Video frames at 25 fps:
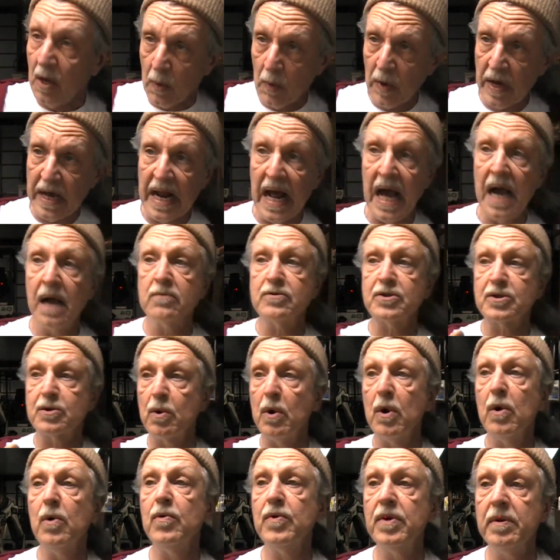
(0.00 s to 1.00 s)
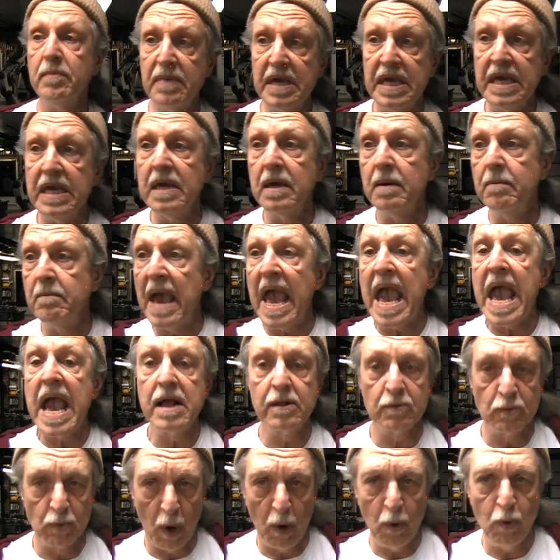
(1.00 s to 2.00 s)
When I was grown to be a
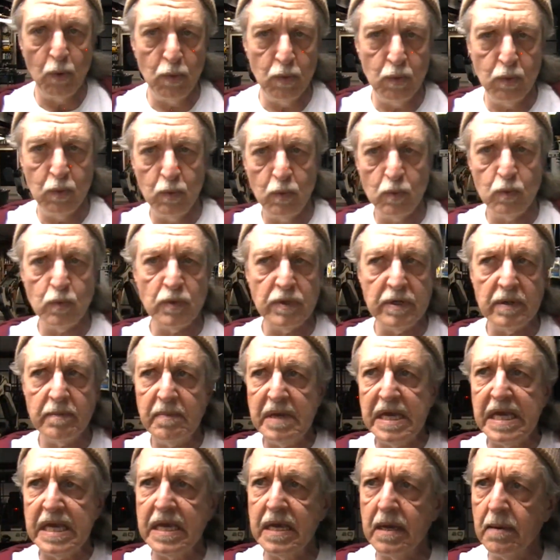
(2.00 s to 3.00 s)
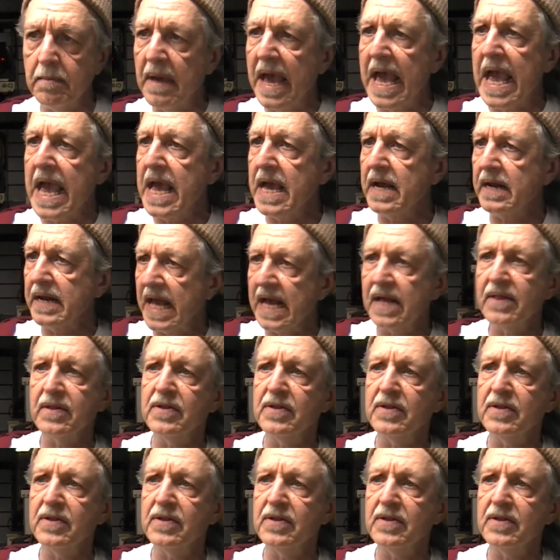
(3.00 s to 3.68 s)
man, grown to be a man, and